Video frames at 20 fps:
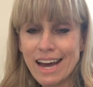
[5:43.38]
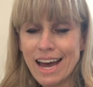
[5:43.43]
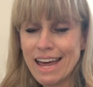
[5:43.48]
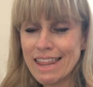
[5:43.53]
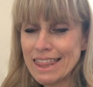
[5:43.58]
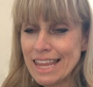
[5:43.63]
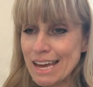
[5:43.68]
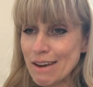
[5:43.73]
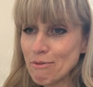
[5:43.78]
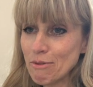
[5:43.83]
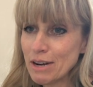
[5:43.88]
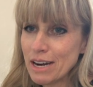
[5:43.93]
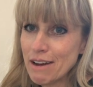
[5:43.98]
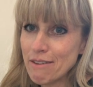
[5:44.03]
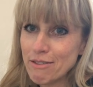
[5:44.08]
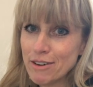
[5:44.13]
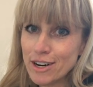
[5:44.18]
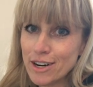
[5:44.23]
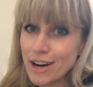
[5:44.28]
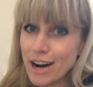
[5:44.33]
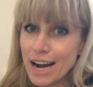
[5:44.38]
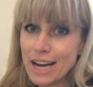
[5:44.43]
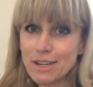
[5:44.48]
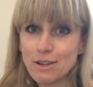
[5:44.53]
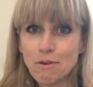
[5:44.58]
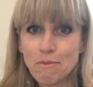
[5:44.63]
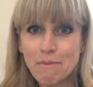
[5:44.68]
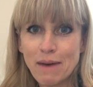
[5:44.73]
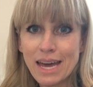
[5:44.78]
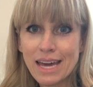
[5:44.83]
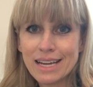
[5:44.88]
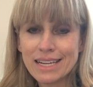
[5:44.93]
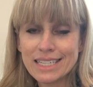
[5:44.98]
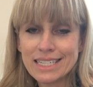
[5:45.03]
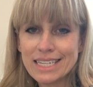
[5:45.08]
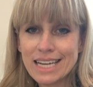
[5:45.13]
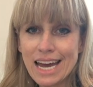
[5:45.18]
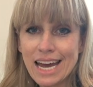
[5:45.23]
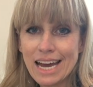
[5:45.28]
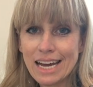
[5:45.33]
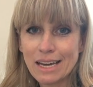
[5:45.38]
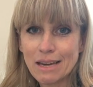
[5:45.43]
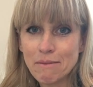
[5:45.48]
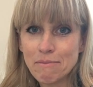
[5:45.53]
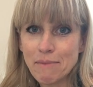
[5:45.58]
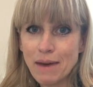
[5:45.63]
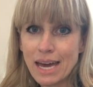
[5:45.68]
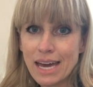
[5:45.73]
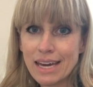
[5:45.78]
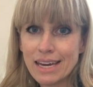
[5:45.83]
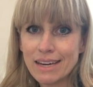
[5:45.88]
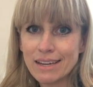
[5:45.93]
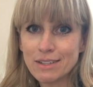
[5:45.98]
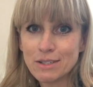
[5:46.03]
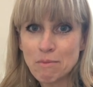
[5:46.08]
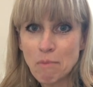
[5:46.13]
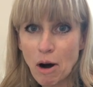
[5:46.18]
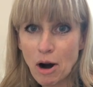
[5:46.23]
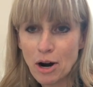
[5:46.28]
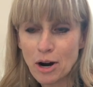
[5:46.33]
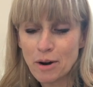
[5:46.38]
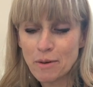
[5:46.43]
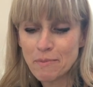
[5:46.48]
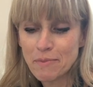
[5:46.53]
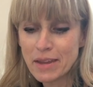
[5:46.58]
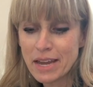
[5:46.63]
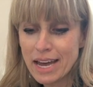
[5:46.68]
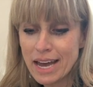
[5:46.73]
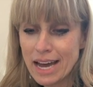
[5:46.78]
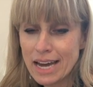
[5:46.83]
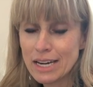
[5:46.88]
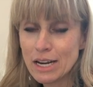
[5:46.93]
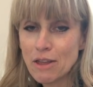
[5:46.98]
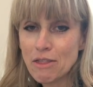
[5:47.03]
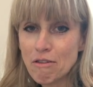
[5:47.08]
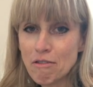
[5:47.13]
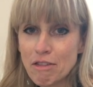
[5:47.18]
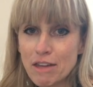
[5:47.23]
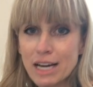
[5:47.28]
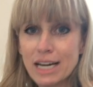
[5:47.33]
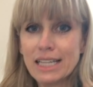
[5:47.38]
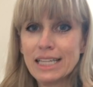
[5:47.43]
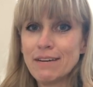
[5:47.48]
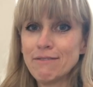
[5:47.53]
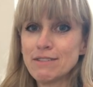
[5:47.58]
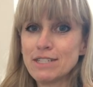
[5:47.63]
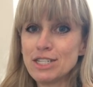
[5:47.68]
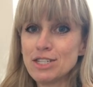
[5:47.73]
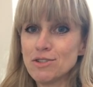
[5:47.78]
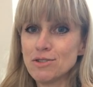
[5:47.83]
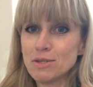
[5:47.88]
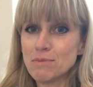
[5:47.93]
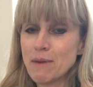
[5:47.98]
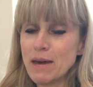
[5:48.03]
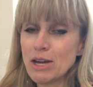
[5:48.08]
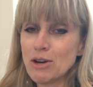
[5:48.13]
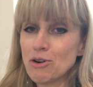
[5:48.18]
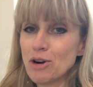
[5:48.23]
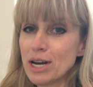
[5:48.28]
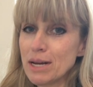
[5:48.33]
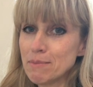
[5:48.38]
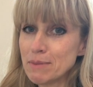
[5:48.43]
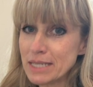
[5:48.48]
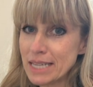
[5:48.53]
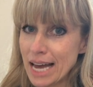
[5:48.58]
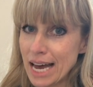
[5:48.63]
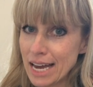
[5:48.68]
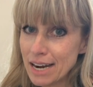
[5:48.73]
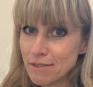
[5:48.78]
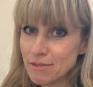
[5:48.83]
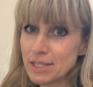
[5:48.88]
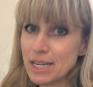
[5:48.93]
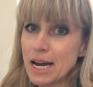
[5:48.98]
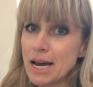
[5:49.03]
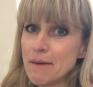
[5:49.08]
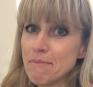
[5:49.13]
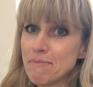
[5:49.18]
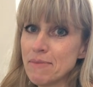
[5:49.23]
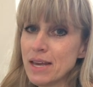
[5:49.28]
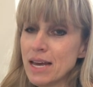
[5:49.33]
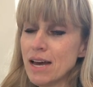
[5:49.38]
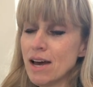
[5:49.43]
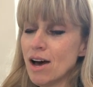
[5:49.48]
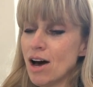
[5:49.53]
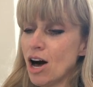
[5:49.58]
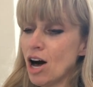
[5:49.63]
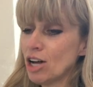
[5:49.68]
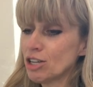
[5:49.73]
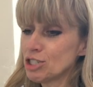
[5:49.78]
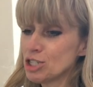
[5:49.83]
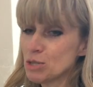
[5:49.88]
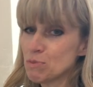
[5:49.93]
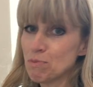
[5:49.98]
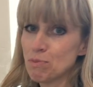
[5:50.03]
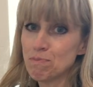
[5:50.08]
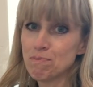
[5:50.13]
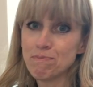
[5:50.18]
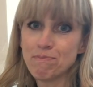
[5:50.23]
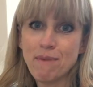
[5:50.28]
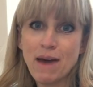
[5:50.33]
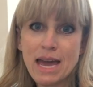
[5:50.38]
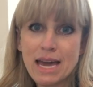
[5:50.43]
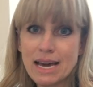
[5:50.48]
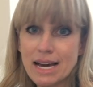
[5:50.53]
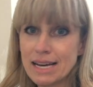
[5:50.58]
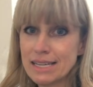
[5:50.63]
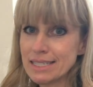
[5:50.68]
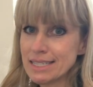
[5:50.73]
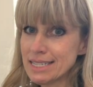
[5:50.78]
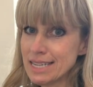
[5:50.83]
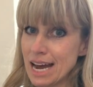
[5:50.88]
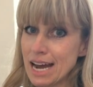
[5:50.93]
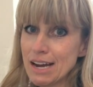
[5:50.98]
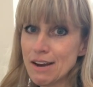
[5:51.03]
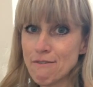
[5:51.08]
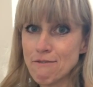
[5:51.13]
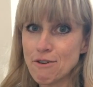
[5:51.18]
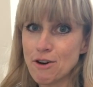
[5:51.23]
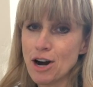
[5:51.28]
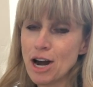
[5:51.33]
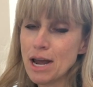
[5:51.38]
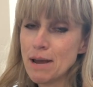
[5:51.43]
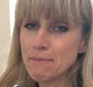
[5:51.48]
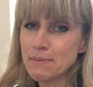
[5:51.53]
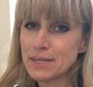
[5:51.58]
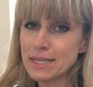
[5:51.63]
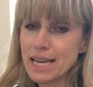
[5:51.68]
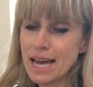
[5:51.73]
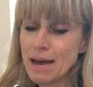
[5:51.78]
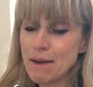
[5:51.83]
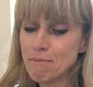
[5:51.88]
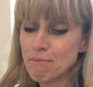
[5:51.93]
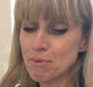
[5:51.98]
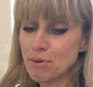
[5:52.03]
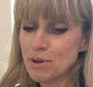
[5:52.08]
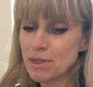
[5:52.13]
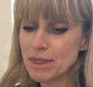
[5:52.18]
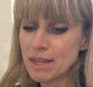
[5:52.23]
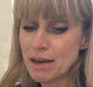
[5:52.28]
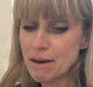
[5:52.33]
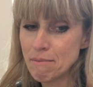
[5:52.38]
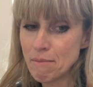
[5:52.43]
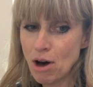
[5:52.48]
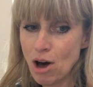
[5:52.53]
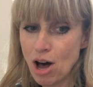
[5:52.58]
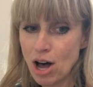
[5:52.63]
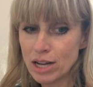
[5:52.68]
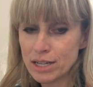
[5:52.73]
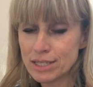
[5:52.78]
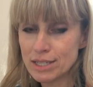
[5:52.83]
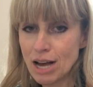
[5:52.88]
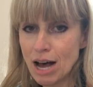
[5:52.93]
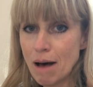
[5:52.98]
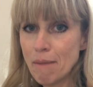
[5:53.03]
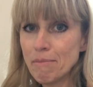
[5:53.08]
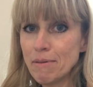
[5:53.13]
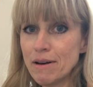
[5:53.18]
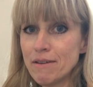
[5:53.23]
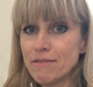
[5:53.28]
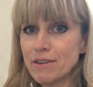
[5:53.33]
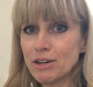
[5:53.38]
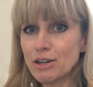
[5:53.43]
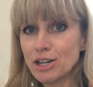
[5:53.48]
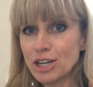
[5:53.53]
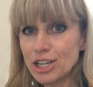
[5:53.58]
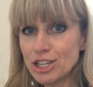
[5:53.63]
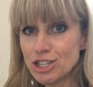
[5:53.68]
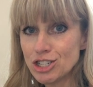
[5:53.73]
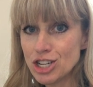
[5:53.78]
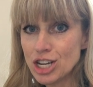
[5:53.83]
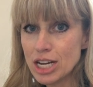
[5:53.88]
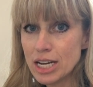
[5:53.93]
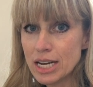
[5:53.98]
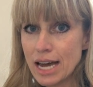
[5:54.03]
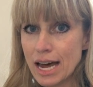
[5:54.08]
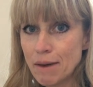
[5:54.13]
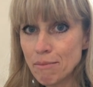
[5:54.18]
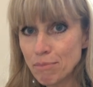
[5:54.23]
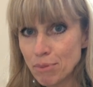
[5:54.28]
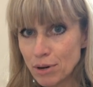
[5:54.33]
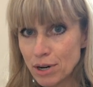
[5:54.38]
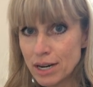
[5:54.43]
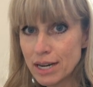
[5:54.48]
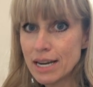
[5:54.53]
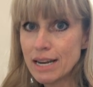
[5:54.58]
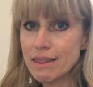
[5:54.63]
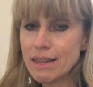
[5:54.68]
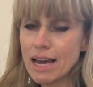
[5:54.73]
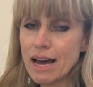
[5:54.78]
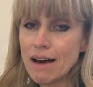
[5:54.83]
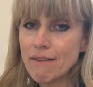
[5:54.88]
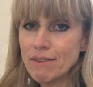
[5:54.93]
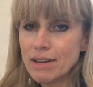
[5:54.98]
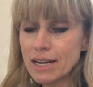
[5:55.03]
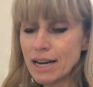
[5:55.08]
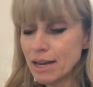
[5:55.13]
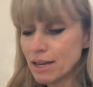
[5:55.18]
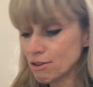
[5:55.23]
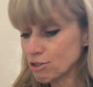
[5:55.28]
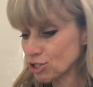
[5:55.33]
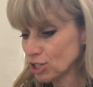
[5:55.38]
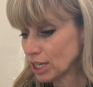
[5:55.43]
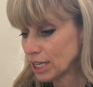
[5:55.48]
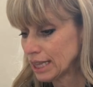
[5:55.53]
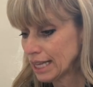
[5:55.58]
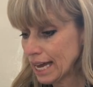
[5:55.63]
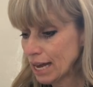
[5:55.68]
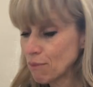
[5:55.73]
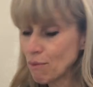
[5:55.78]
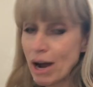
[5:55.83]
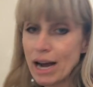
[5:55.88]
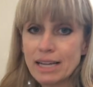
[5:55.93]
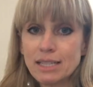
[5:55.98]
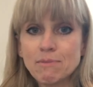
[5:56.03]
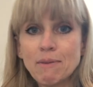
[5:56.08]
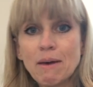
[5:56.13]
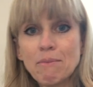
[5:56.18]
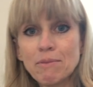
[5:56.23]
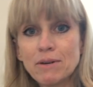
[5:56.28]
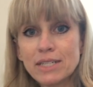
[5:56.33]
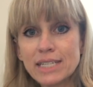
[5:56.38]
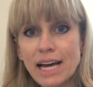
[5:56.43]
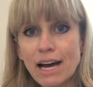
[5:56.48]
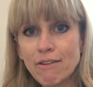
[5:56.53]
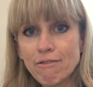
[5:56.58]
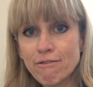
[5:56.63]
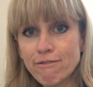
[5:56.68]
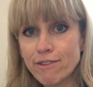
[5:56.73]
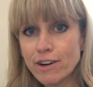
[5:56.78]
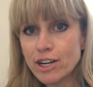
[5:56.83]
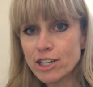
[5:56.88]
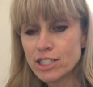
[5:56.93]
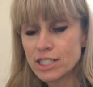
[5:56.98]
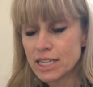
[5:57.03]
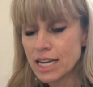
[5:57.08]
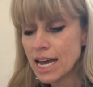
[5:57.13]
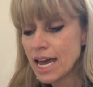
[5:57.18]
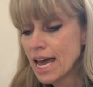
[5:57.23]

and then whatever I don't make today, I can make tomorrow. Another thing I love to do is make crepes ahead of time. I'll just make a stack of crepes and put them on top of a cookie sheet and put it in the oven. I usually lay wax paper down first